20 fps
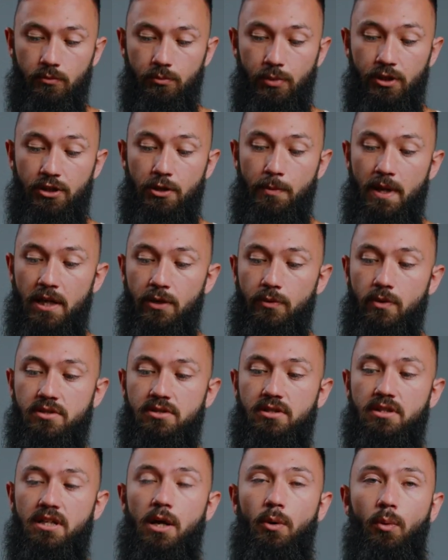But the main
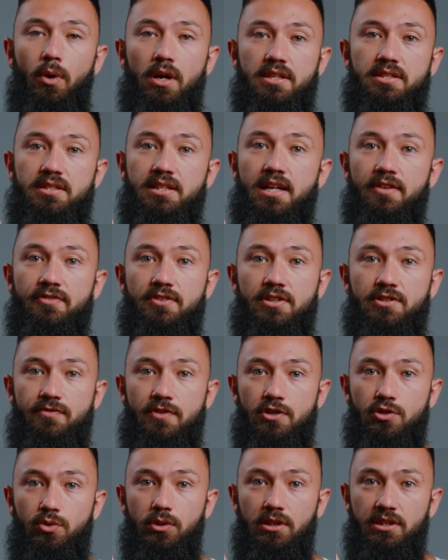reason that I wanted to get this
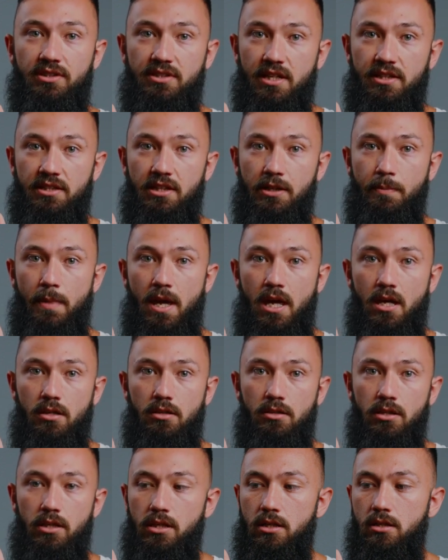visual axanthic
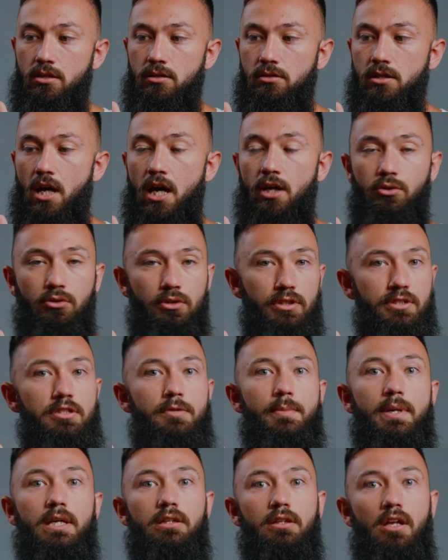male is not only
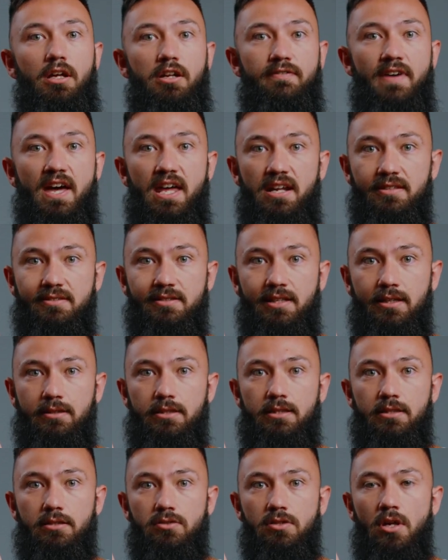to make a lot of het
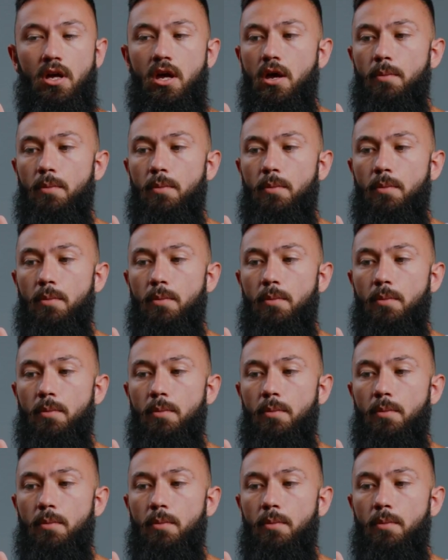axanthics,